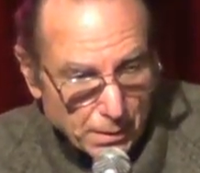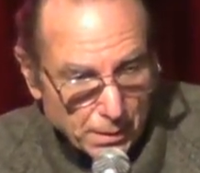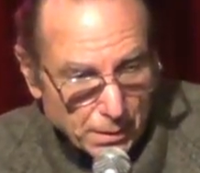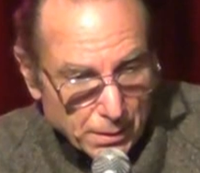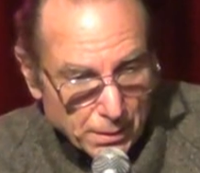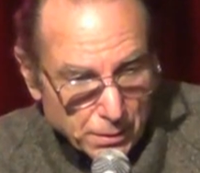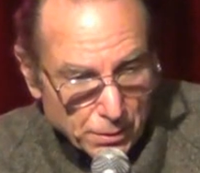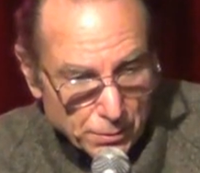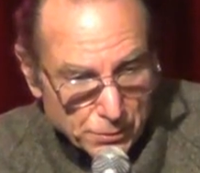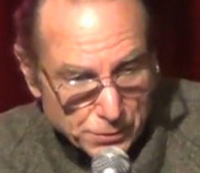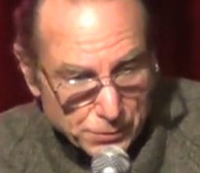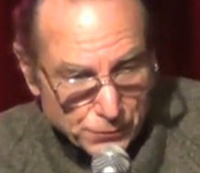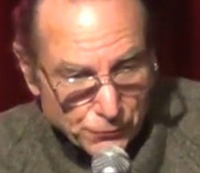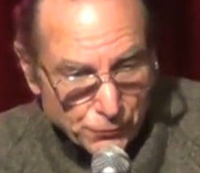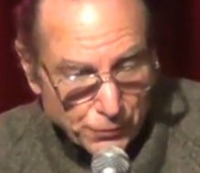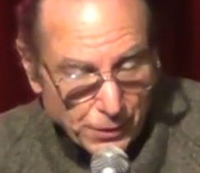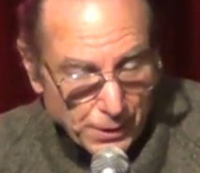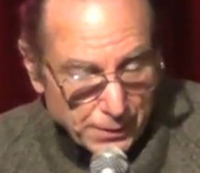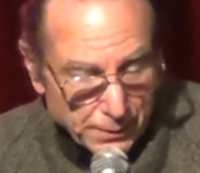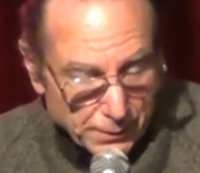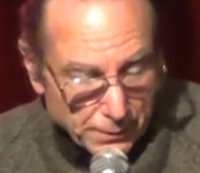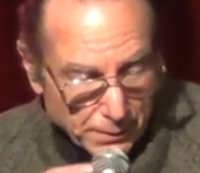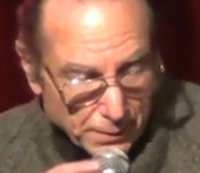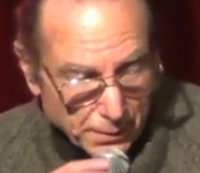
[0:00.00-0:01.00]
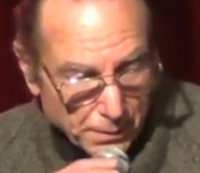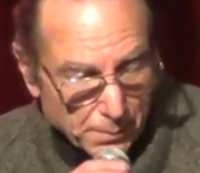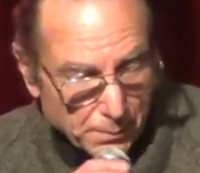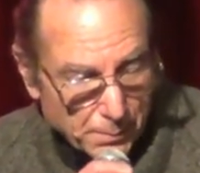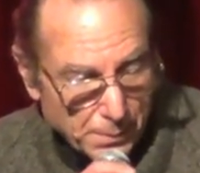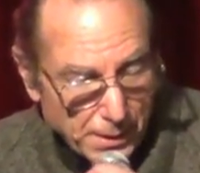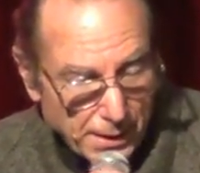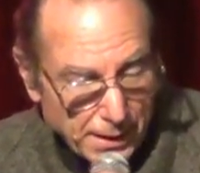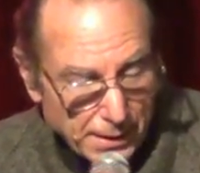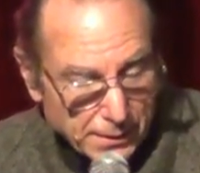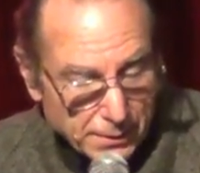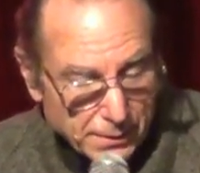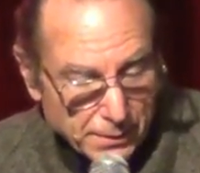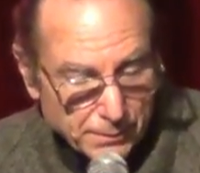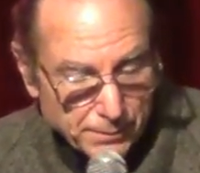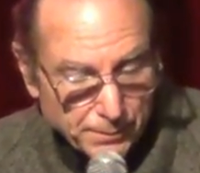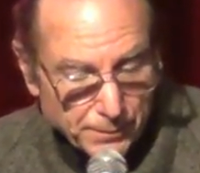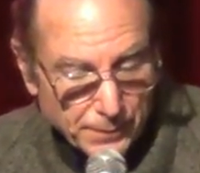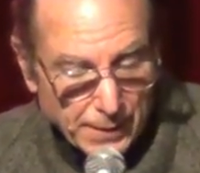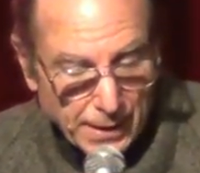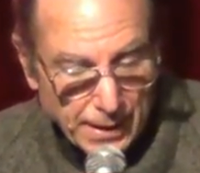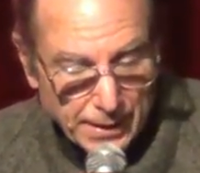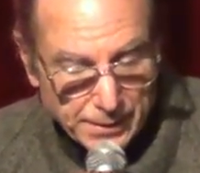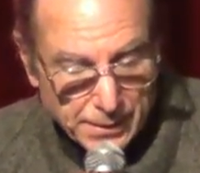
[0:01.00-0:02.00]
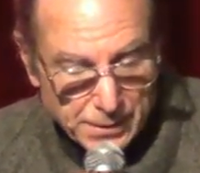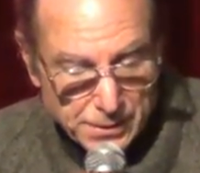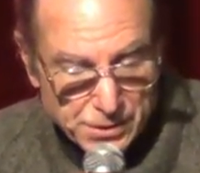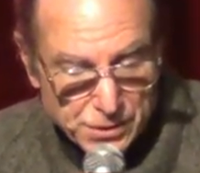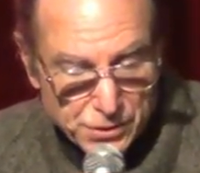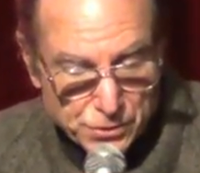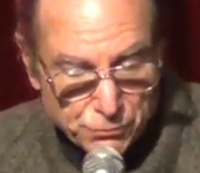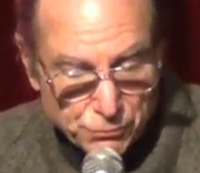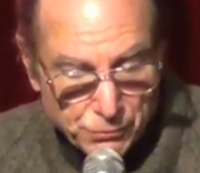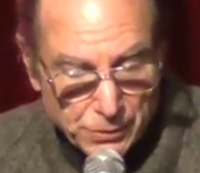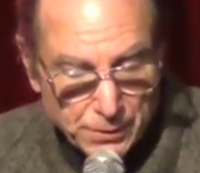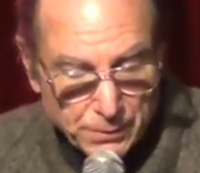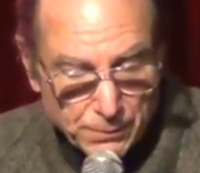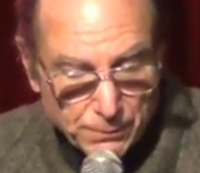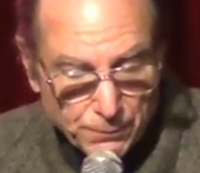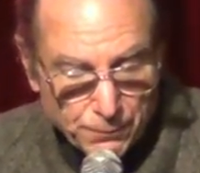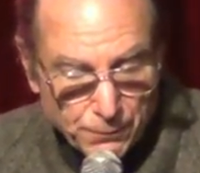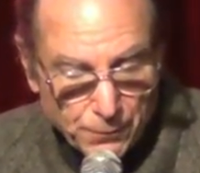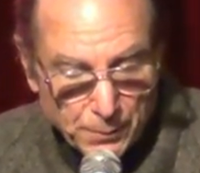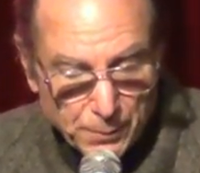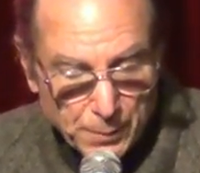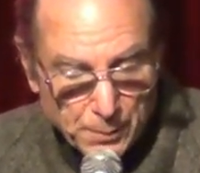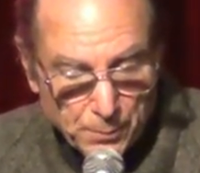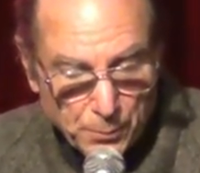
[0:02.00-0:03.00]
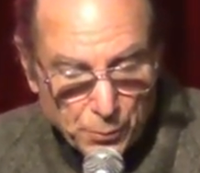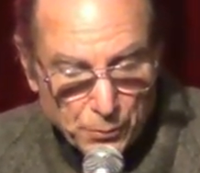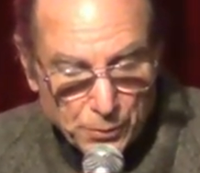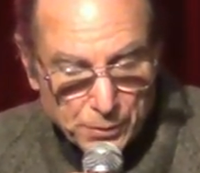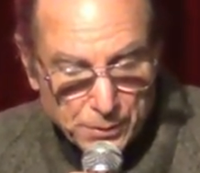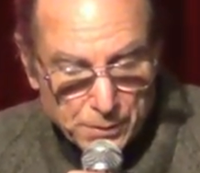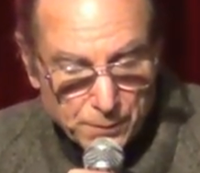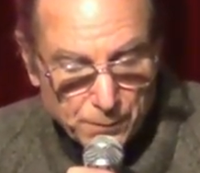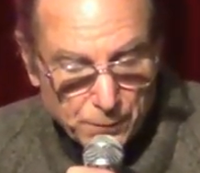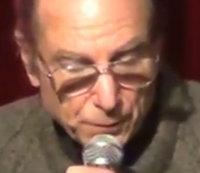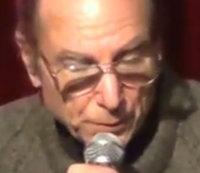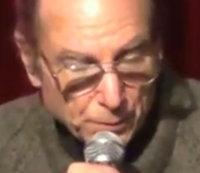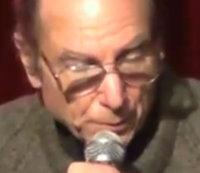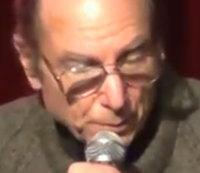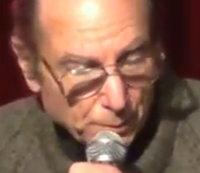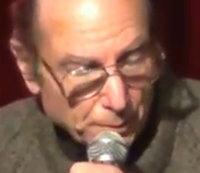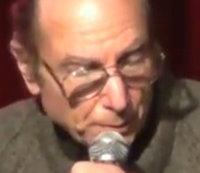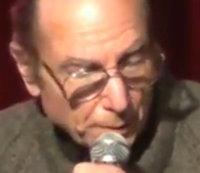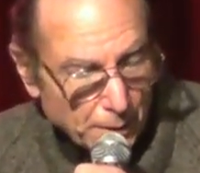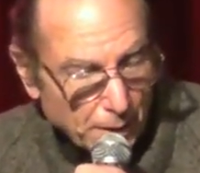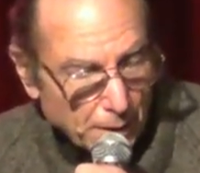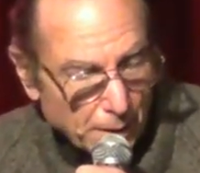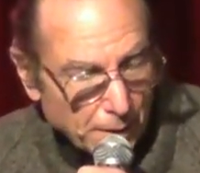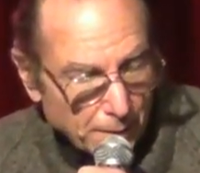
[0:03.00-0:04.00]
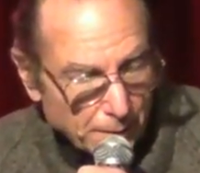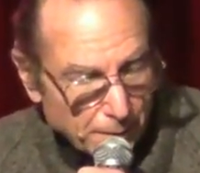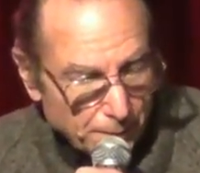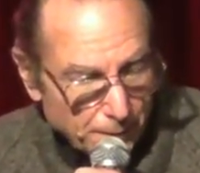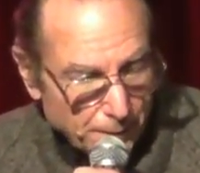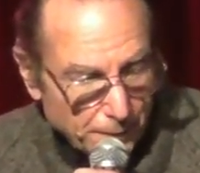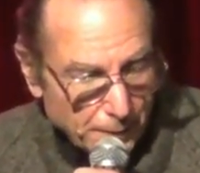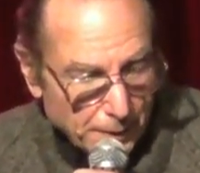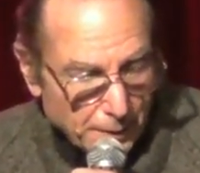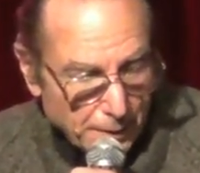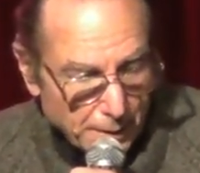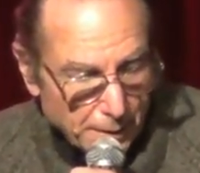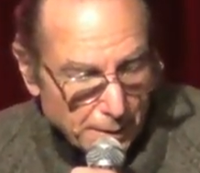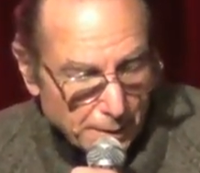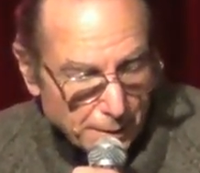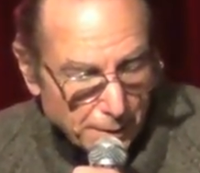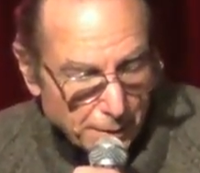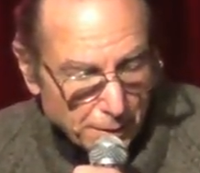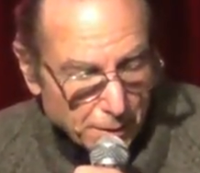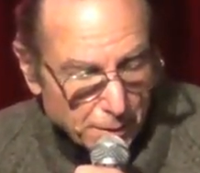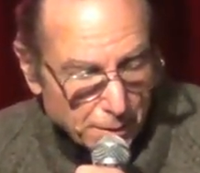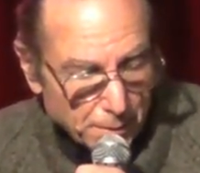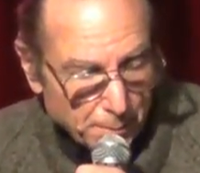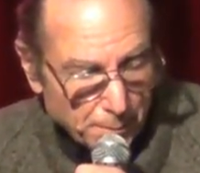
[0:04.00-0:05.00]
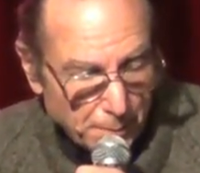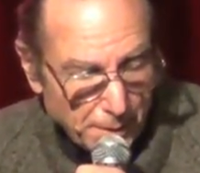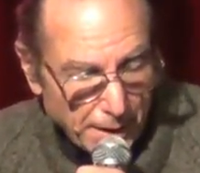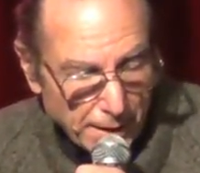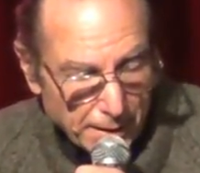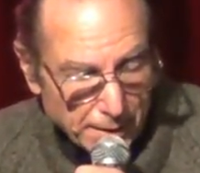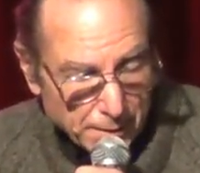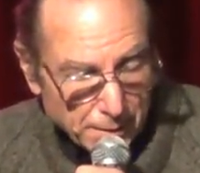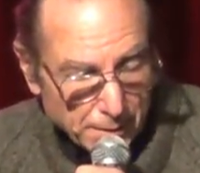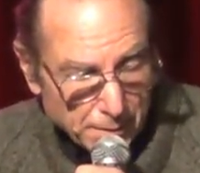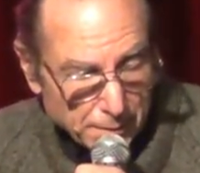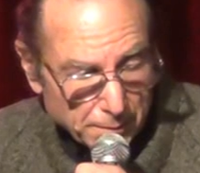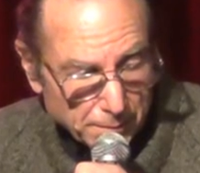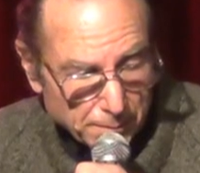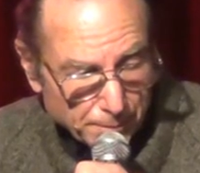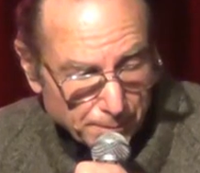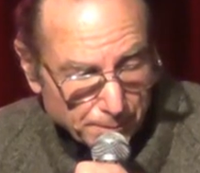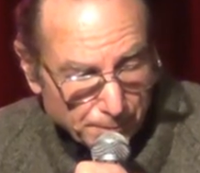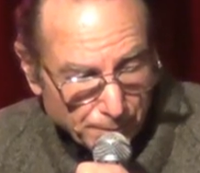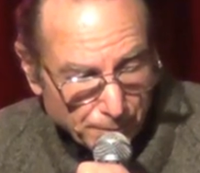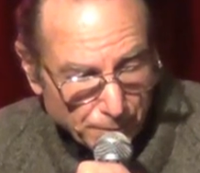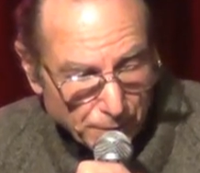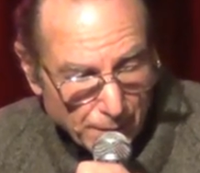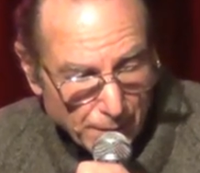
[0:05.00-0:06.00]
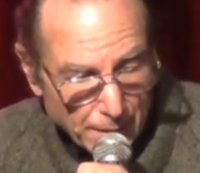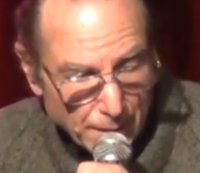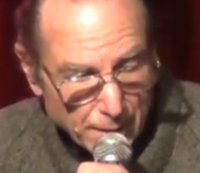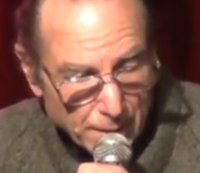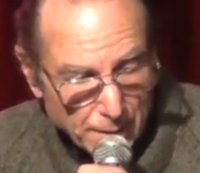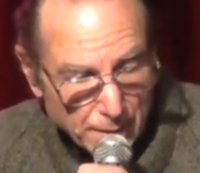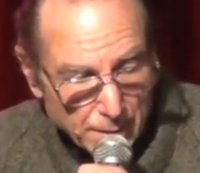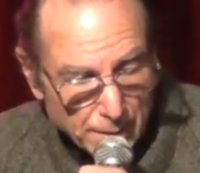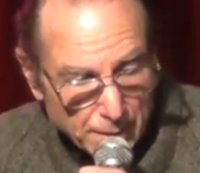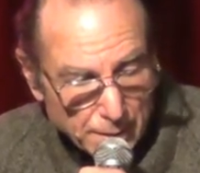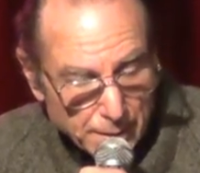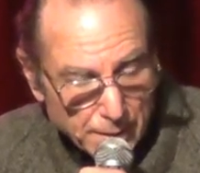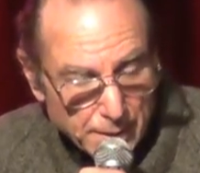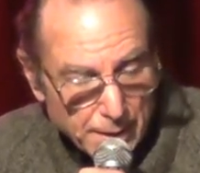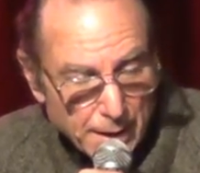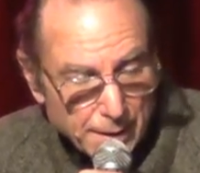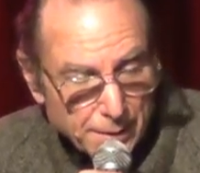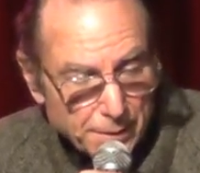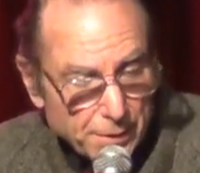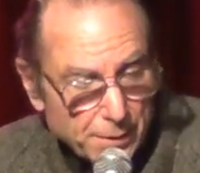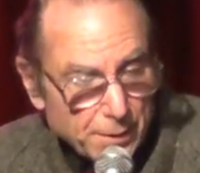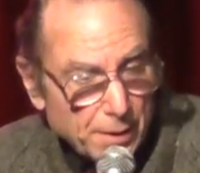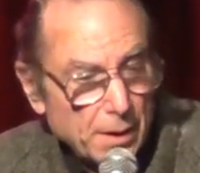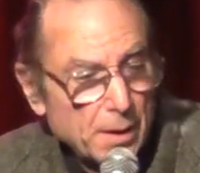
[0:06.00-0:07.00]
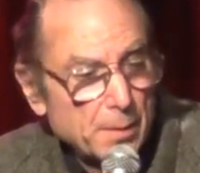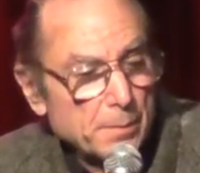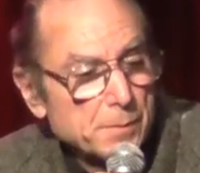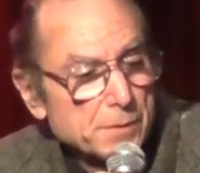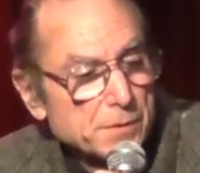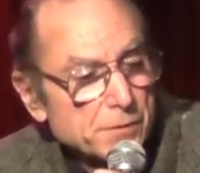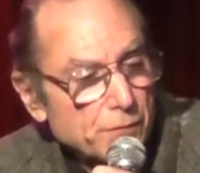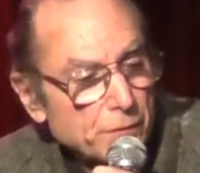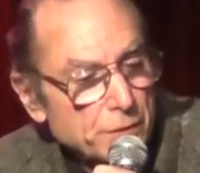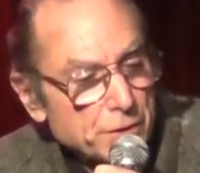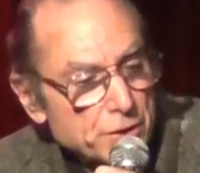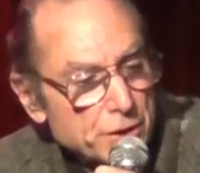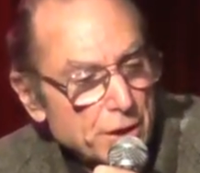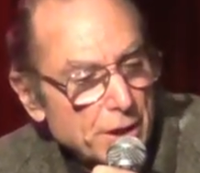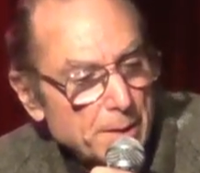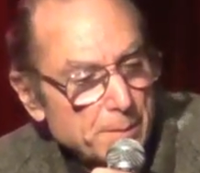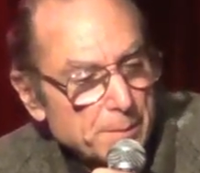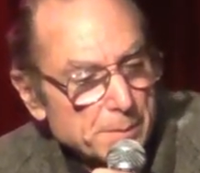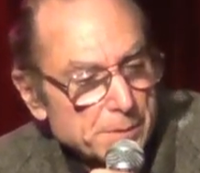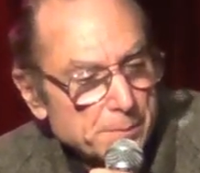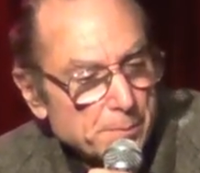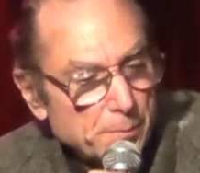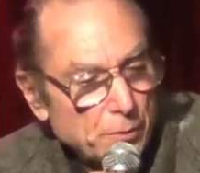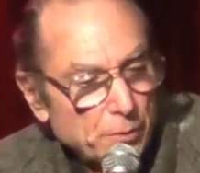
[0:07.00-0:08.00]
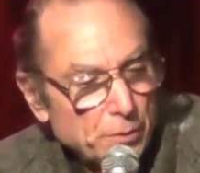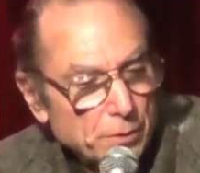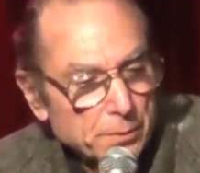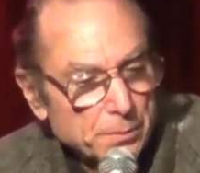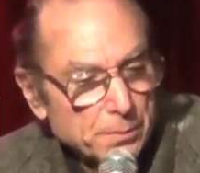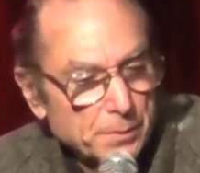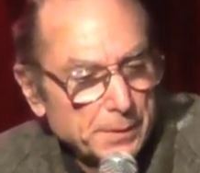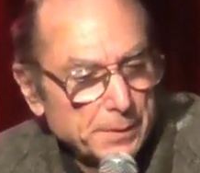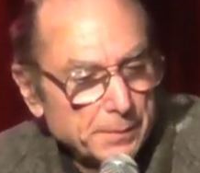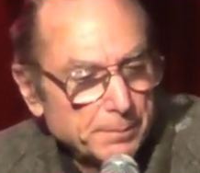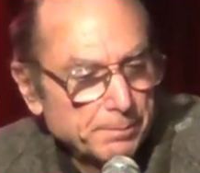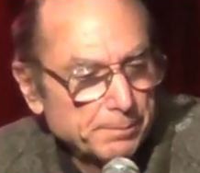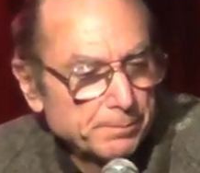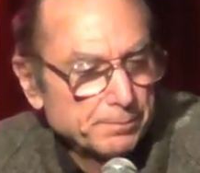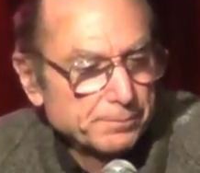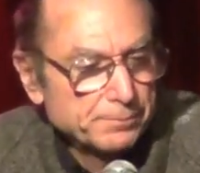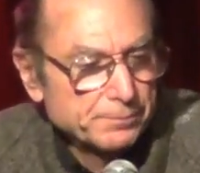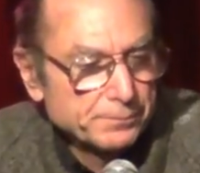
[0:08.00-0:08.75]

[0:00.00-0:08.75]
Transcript: a close friend, a companion, and this is written from the point of view of the companion. Death comes for James Baldwin.